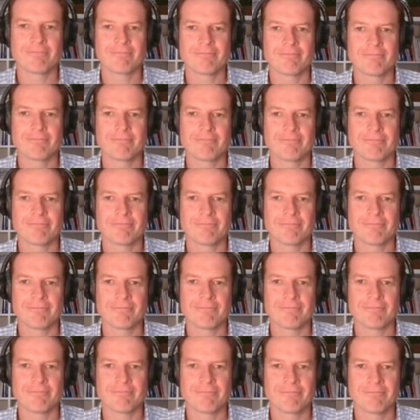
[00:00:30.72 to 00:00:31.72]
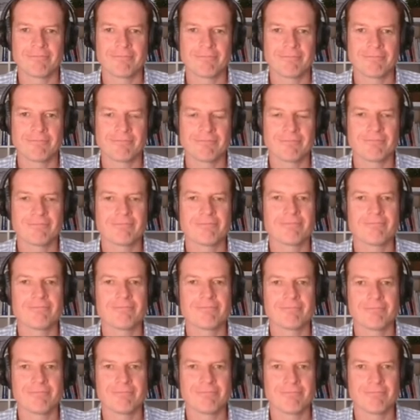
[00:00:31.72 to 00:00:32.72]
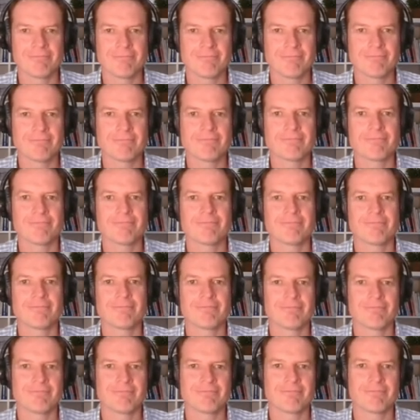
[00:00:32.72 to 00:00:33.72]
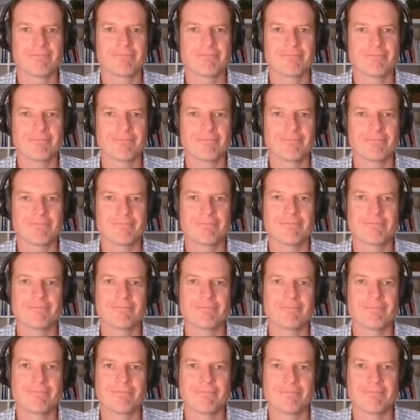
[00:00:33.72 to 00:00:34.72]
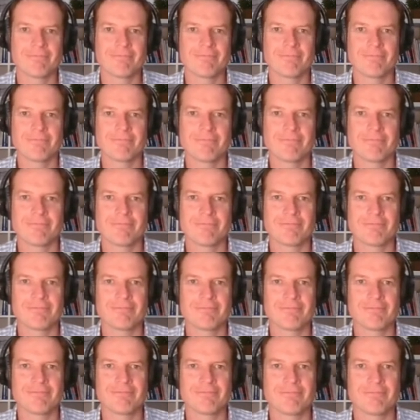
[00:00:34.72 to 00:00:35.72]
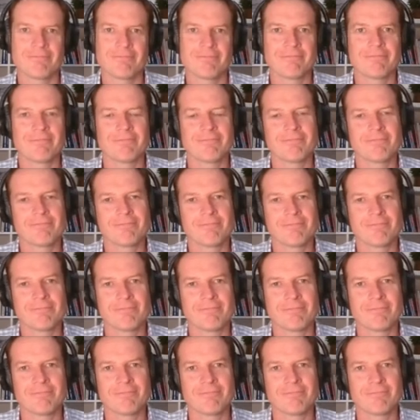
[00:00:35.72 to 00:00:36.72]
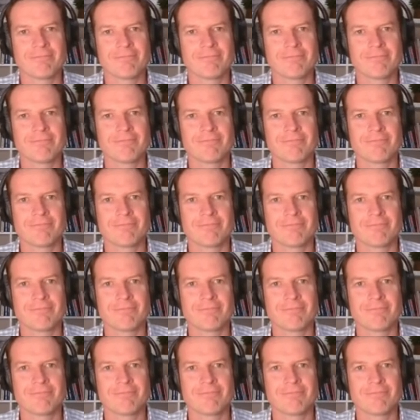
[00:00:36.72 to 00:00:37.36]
This person isn't speaking.